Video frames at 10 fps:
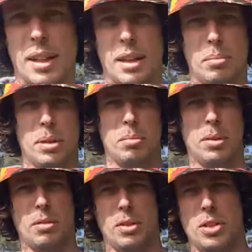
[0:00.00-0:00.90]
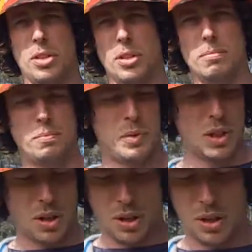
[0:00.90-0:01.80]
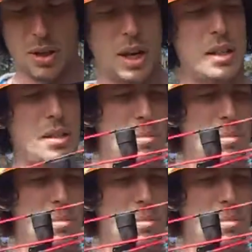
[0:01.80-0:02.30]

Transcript: Get a bit of a shot. So that's